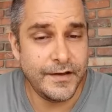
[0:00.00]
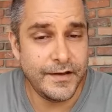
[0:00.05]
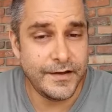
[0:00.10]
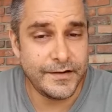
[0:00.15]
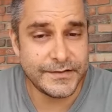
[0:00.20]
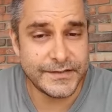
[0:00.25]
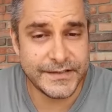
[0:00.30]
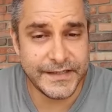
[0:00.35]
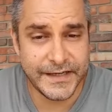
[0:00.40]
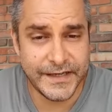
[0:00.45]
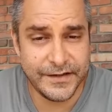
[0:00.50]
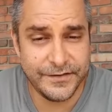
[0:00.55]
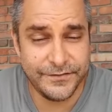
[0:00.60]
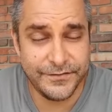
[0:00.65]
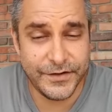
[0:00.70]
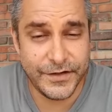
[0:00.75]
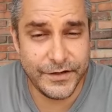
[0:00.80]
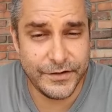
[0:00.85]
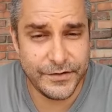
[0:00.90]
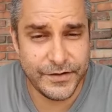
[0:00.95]
a second
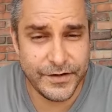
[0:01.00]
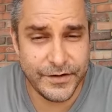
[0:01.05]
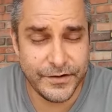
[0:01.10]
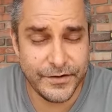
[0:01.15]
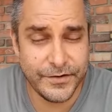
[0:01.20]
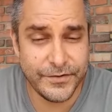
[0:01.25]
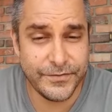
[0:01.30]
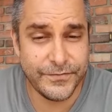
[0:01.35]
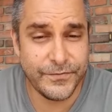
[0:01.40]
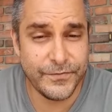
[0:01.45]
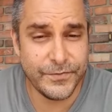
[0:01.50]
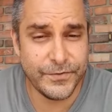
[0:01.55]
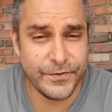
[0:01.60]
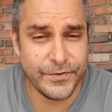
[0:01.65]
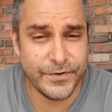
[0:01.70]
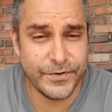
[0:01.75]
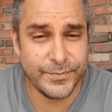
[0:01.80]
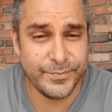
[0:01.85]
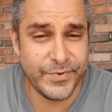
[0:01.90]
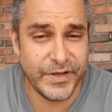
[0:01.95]
video here
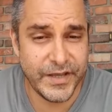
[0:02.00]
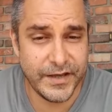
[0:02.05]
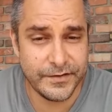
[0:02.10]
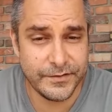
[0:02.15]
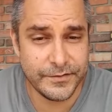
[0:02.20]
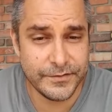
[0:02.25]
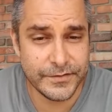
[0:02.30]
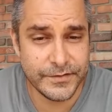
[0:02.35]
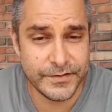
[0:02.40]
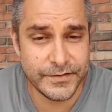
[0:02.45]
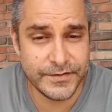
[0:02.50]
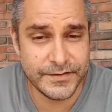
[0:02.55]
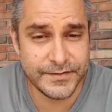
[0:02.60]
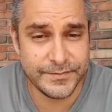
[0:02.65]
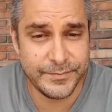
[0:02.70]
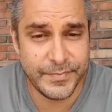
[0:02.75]
for beginners,